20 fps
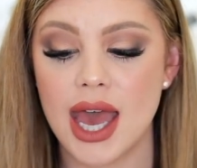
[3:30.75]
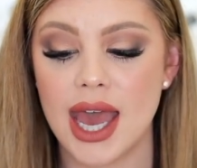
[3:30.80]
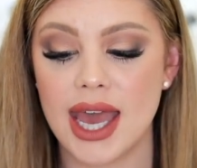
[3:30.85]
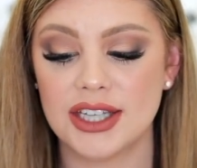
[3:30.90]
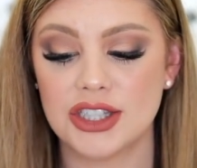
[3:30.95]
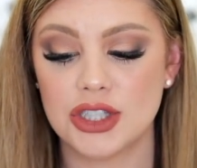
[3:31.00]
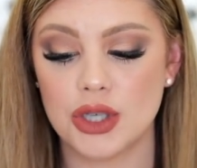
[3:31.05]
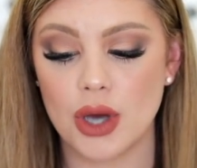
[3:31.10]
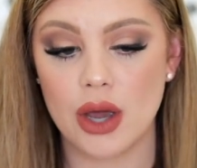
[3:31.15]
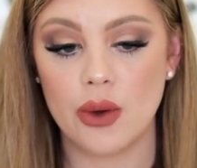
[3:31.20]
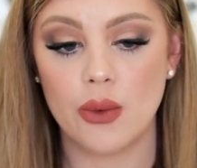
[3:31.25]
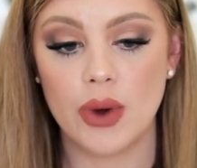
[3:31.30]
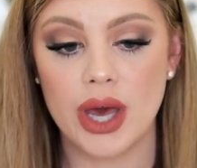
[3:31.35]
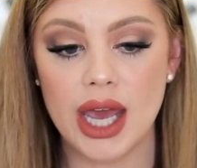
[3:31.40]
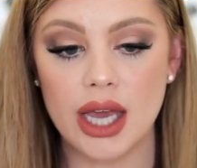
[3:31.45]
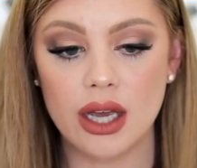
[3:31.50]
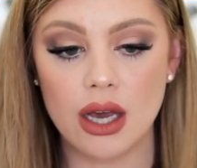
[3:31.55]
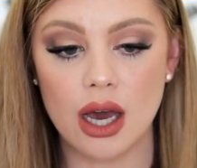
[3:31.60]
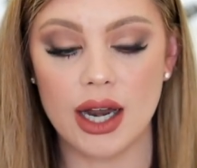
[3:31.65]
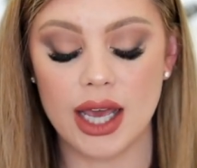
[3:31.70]
And so I
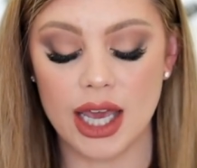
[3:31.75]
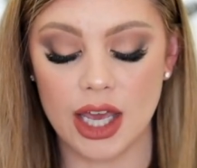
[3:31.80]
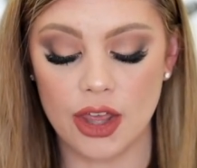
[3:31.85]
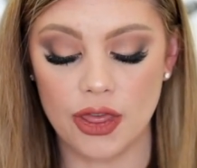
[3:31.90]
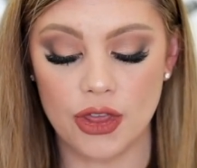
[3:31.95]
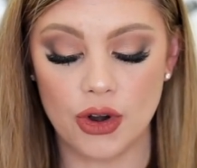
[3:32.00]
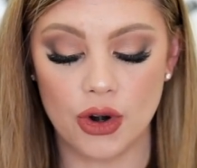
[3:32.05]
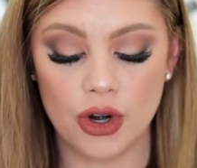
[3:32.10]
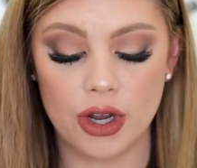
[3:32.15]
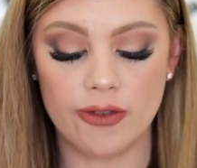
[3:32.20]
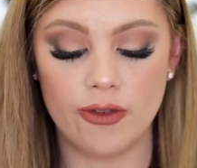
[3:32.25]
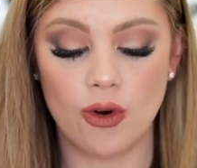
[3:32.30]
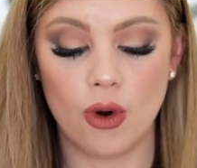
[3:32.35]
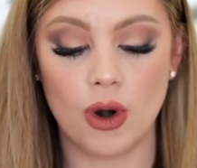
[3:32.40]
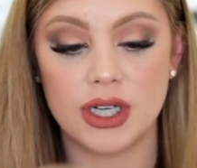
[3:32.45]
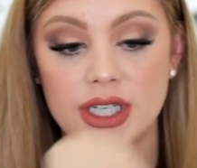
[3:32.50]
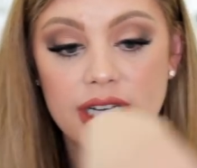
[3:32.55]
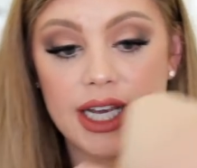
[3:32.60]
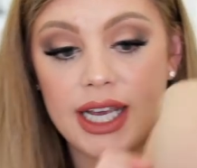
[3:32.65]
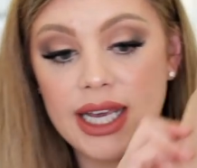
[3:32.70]
went and got a
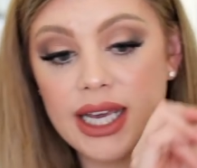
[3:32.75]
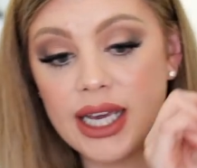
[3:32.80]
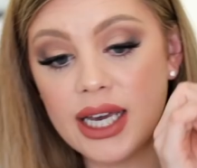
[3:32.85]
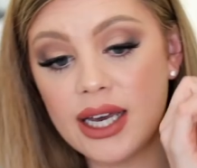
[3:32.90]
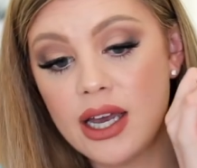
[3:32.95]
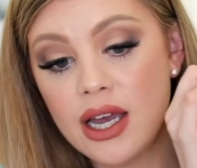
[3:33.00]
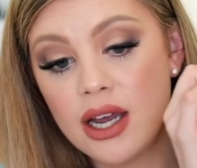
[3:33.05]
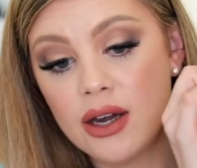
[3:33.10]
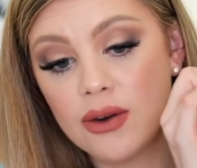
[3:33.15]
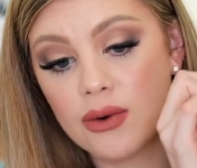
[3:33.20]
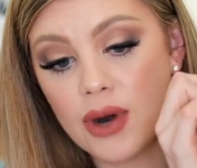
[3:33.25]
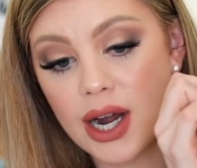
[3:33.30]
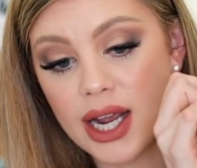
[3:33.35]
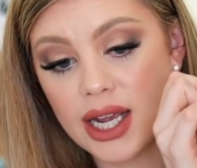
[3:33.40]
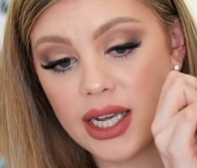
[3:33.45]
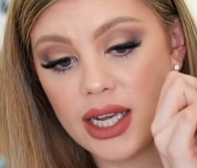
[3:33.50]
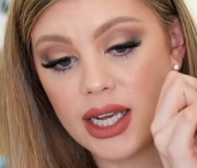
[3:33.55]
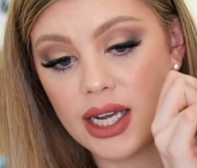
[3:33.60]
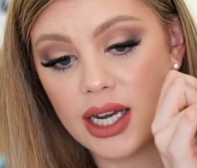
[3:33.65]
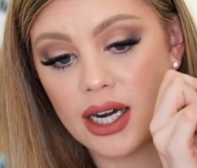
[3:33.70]
34D
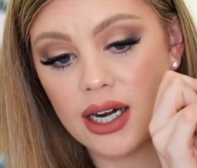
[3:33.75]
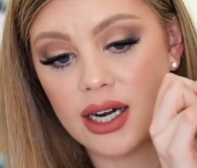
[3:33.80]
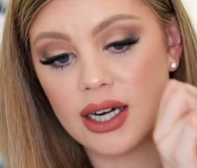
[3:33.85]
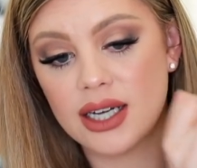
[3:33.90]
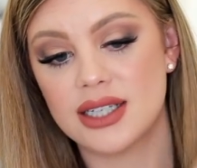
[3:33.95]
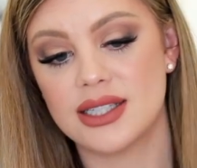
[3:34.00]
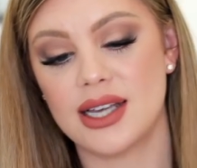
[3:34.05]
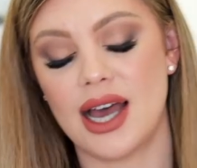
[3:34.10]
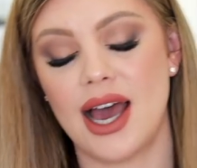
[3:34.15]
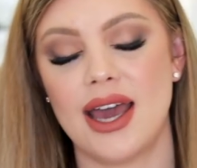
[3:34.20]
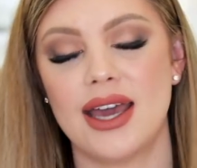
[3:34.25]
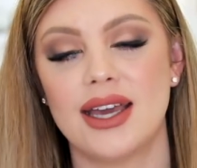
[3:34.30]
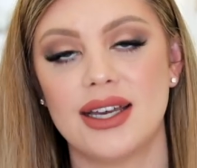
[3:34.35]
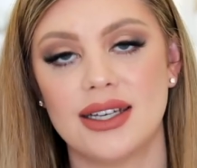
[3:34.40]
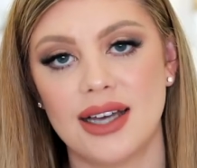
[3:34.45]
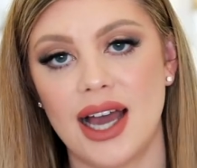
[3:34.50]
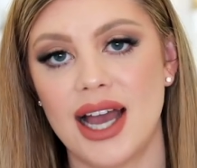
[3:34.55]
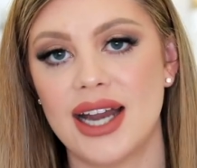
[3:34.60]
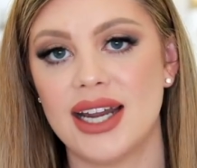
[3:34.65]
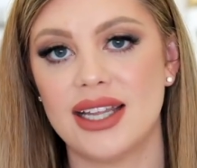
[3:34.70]
right here because I
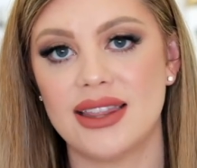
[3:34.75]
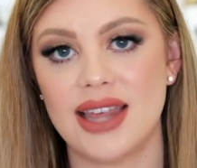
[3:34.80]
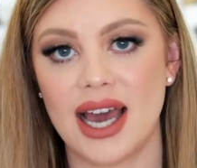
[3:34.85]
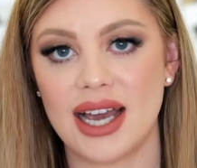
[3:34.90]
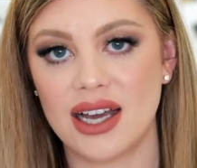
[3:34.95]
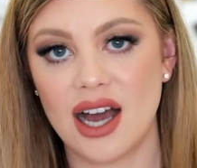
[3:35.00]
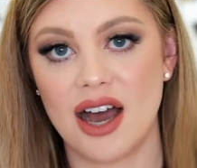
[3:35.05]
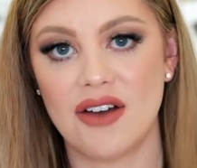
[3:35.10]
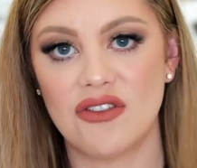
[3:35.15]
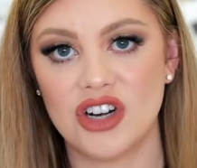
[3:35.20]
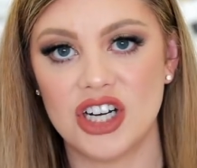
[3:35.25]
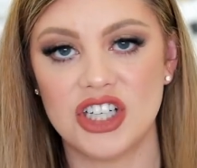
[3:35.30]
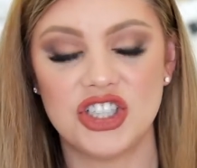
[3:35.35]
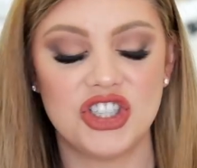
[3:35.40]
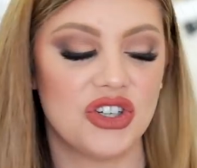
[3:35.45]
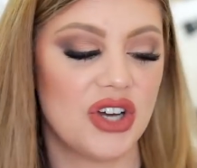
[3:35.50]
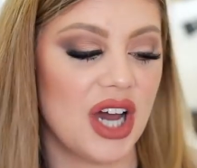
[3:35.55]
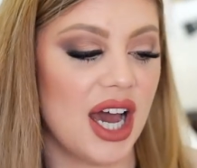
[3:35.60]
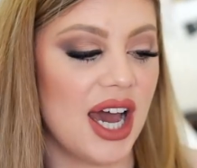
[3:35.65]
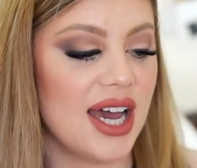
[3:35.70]
need that
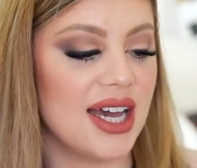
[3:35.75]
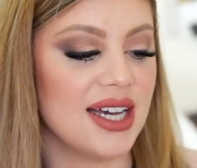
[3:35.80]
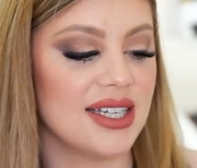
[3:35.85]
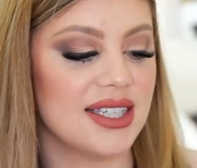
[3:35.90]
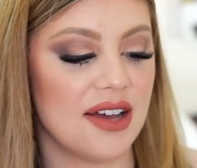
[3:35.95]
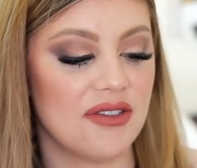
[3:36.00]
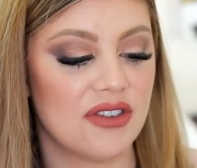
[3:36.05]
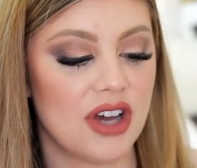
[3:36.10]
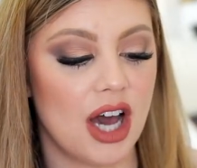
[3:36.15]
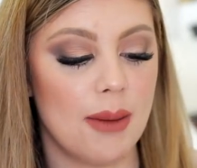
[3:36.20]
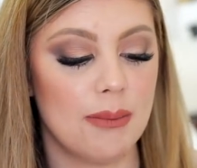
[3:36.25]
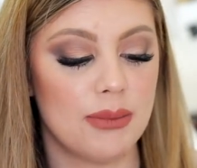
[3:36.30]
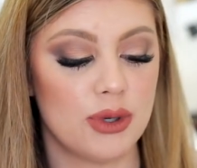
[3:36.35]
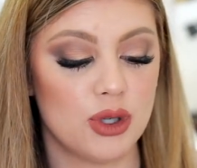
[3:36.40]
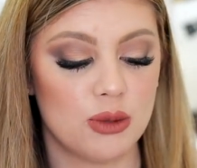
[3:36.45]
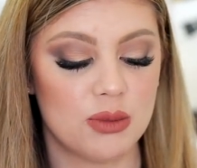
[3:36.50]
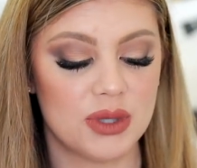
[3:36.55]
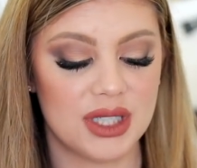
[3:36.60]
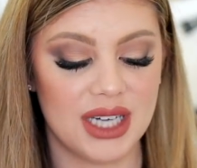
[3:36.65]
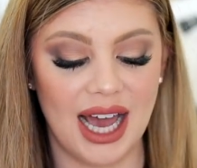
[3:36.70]
coverage, you guys. I've got
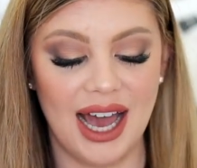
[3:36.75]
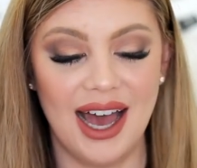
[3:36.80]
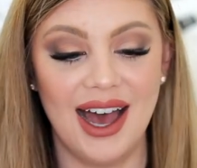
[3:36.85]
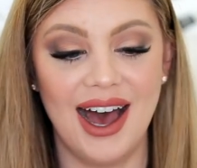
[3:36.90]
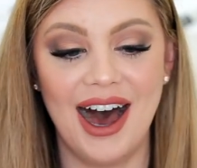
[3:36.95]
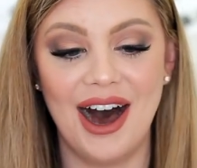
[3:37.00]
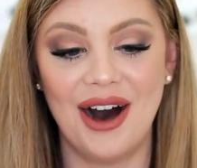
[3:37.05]
boobs now.